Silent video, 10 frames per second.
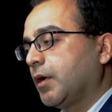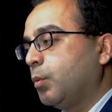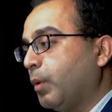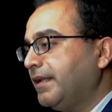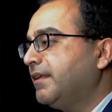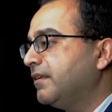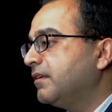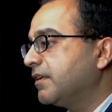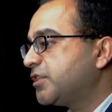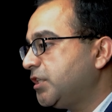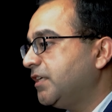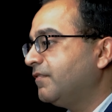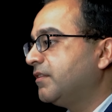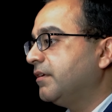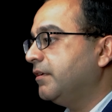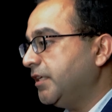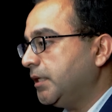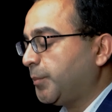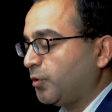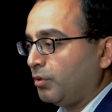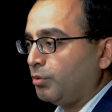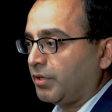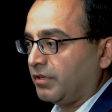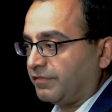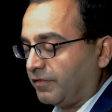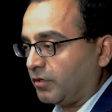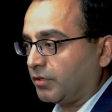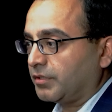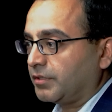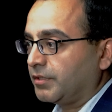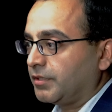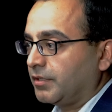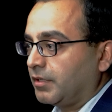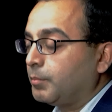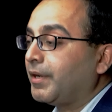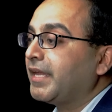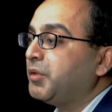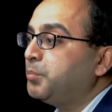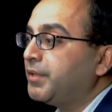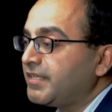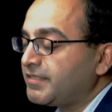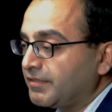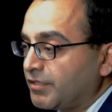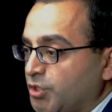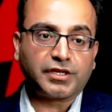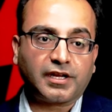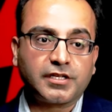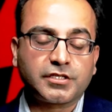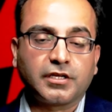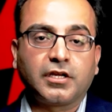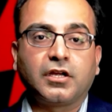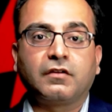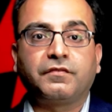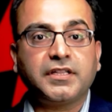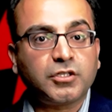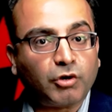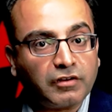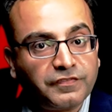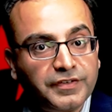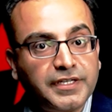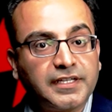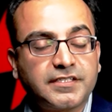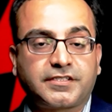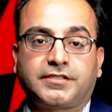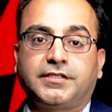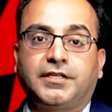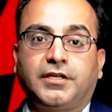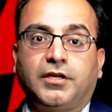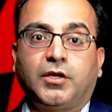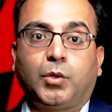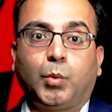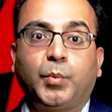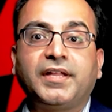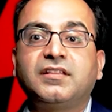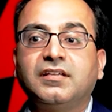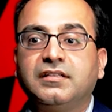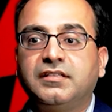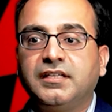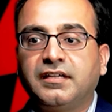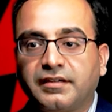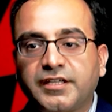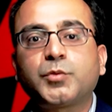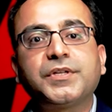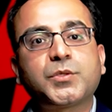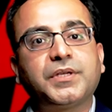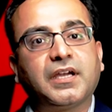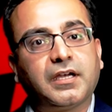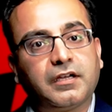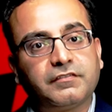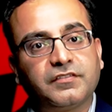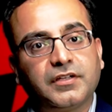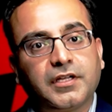One can achieve the leap you're looking for by embracing the change with confidence, with the grit which we have,